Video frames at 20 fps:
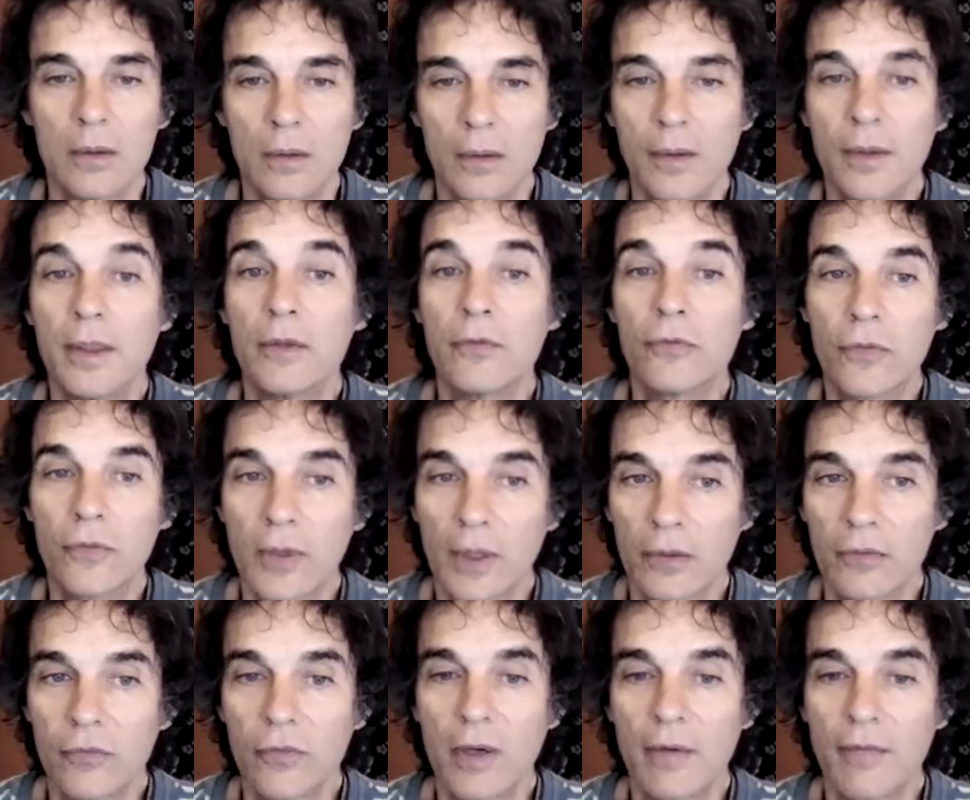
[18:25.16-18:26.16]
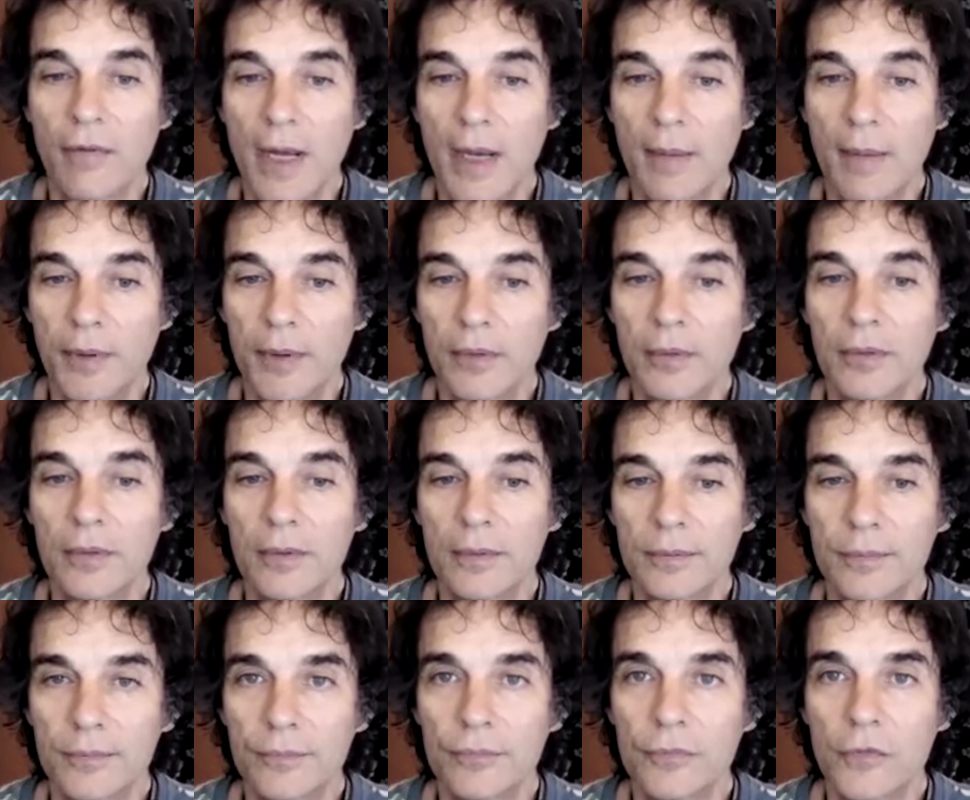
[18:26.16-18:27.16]
these things that have happened
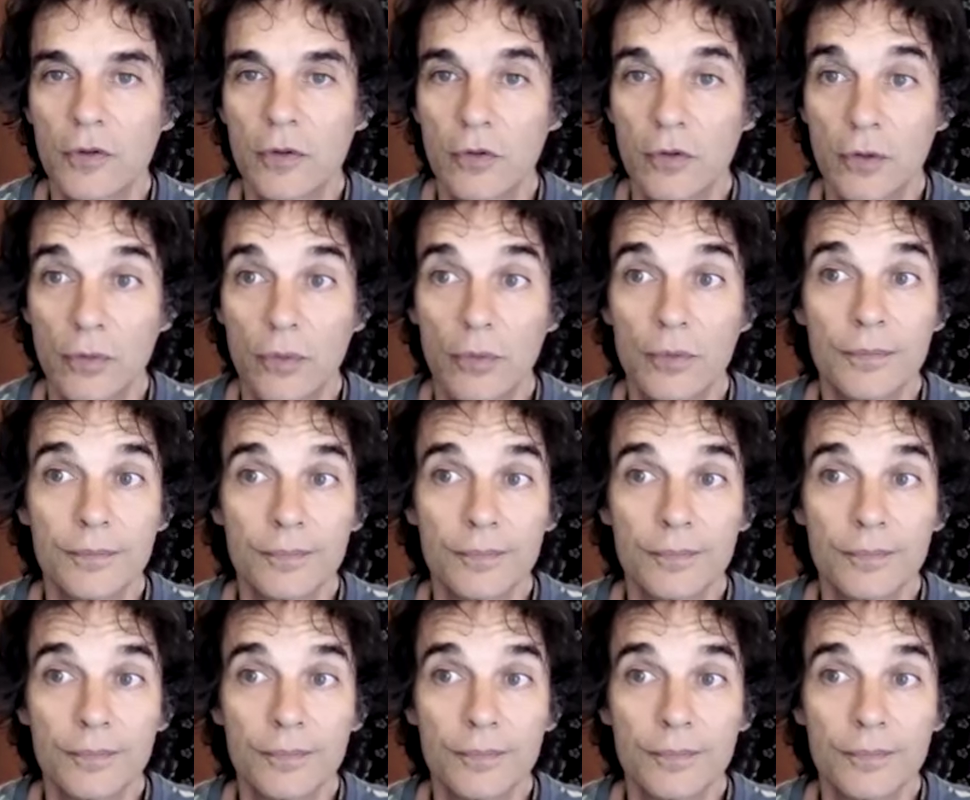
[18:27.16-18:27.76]
to you.